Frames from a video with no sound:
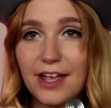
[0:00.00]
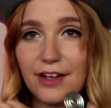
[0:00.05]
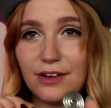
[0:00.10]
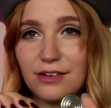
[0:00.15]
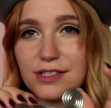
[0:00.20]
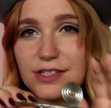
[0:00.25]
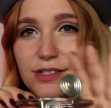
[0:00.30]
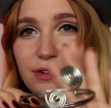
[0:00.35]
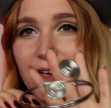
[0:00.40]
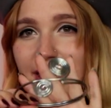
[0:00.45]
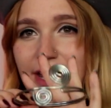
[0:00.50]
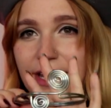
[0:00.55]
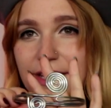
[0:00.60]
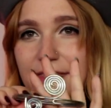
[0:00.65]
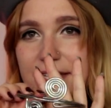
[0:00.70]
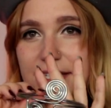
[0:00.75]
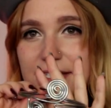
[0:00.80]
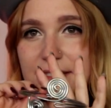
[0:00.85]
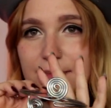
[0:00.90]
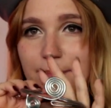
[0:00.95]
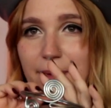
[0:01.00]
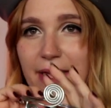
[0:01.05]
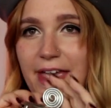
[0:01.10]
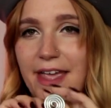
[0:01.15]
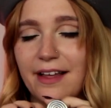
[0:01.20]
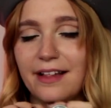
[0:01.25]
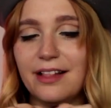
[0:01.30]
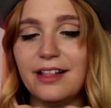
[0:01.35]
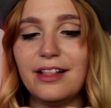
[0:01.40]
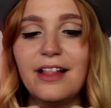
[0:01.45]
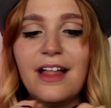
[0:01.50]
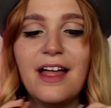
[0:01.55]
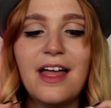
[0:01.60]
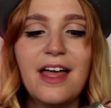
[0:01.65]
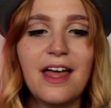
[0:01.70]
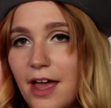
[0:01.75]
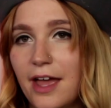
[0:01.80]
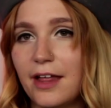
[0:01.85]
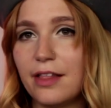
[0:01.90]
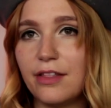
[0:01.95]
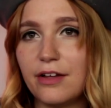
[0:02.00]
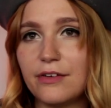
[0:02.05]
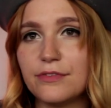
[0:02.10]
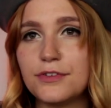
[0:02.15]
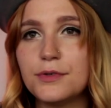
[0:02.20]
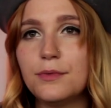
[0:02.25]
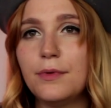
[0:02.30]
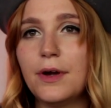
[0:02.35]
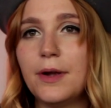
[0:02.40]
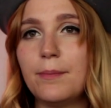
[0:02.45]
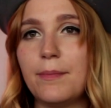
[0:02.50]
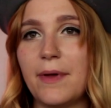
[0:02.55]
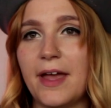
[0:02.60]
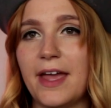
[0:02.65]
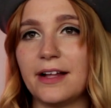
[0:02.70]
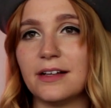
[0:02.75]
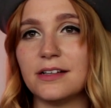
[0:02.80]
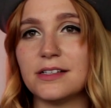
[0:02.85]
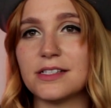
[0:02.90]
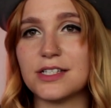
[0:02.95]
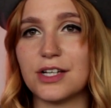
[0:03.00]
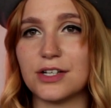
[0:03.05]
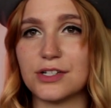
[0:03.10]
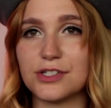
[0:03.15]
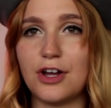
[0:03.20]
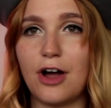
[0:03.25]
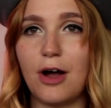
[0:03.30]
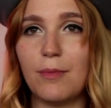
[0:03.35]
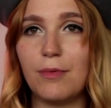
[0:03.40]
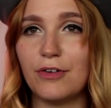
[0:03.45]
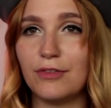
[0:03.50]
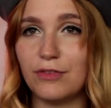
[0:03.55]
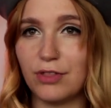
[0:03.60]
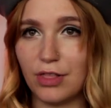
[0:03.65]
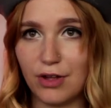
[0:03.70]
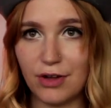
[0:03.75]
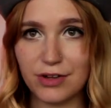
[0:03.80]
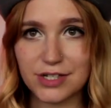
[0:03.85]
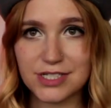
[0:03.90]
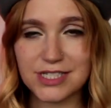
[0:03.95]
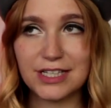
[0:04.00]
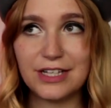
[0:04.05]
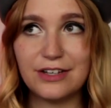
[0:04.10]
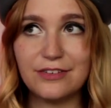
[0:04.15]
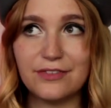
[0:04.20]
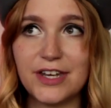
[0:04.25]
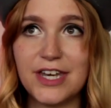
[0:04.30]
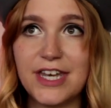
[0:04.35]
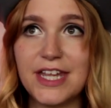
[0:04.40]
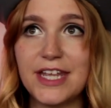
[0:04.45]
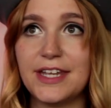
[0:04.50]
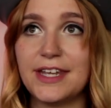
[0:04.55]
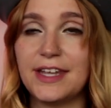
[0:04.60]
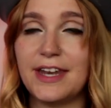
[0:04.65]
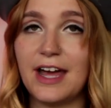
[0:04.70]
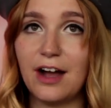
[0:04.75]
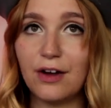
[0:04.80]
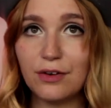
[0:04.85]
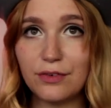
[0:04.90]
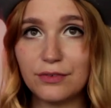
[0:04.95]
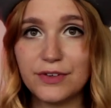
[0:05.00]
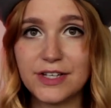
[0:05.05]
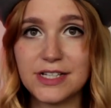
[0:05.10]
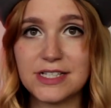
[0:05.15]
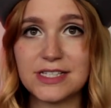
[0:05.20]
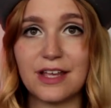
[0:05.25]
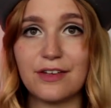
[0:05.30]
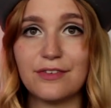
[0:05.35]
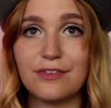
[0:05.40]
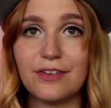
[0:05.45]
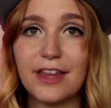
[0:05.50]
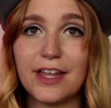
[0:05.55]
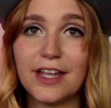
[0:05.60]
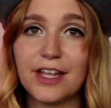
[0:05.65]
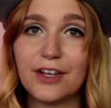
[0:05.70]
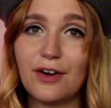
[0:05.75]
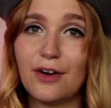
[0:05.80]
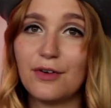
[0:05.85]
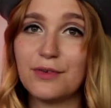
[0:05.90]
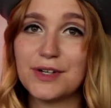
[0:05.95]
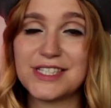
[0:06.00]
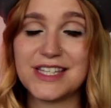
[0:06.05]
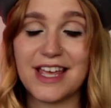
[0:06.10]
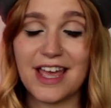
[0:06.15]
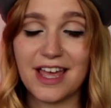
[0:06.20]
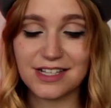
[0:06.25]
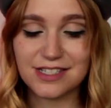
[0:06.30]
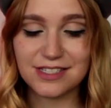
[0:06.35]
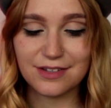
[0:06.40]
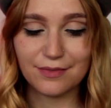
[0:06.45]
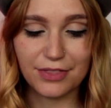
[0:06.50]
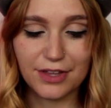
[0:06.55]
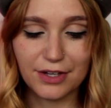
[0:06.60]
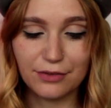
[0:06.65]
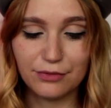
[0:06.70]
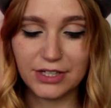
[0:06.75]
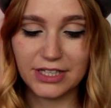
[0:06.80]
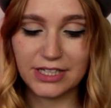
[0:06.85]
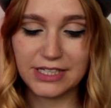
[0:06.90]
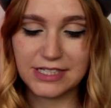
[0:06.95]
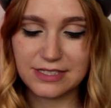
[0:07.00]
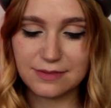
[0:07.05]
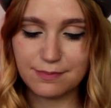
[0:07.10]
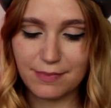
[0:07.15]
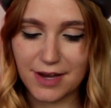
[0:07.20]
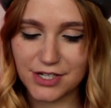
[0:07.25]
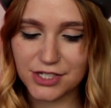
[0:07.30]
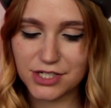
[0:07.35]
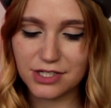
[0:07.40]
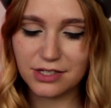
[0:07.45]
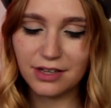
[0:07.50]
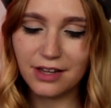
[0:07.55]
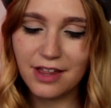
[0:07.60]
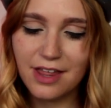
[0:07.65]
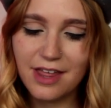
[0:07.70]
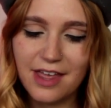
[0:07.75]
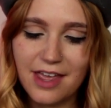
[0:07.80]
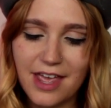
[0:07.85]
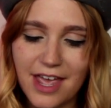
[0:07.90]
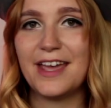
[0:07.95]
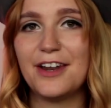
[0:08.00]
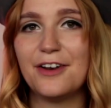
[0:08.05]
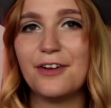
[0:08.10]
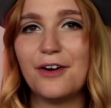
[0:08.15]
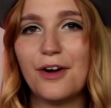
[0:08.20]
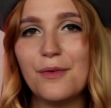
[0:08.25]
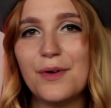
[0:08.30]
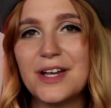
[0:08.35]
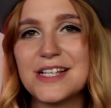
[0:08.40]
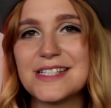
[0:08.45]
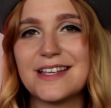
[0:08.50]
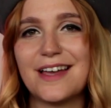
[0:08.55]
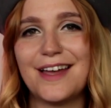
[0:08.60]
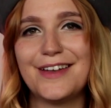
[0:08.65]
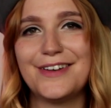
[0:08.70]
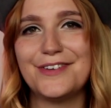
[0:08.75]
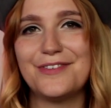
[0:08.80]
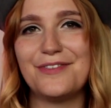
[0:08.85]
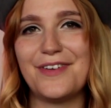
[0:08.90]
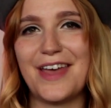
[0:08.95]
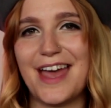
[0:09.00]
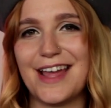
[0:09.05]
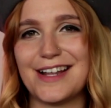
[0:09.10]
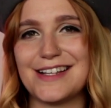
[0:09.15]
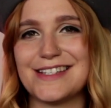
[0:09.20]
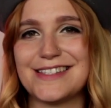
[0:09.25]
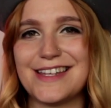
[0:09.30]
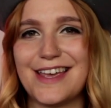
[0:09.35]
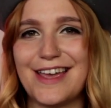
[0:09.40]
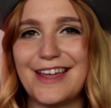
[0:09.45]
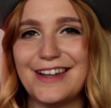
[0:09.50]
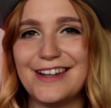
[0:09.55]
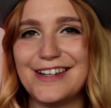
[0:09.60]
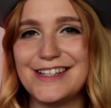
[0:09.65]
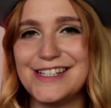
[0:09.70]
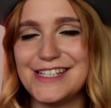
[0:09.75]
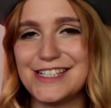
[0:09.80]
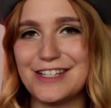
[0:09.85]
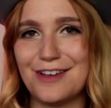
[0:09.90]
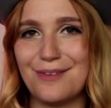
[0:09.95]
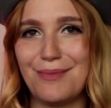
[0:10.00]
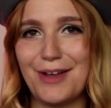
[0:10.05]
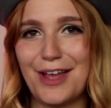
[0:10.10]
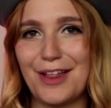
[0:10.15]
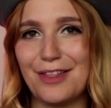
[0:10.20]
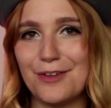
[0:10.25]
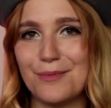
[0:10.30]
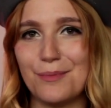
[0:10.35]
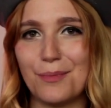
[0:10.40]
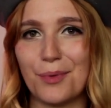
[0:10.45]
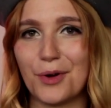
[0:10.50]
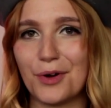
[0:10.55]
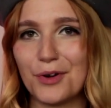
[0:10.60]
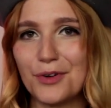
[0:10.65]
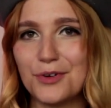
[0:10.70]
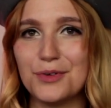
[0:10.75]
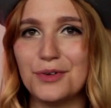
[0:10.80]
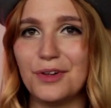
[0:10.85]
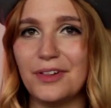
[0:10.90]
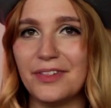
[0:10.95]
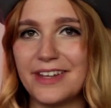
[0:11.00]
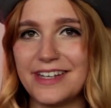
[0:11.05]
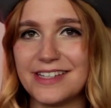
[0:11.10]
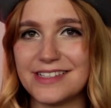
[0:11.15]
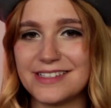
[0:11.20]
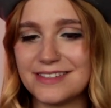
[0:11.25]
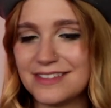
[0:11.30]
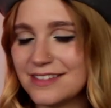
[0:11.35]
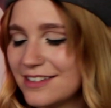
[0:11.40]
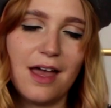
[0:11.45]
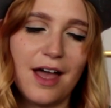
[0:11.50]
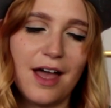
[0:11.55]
I also added this bangle. I love to wear bangles on top of long sleeve knitted outfits. I feel like it always adds something really special and it always kind of adds that Anita Pallenberg coolness.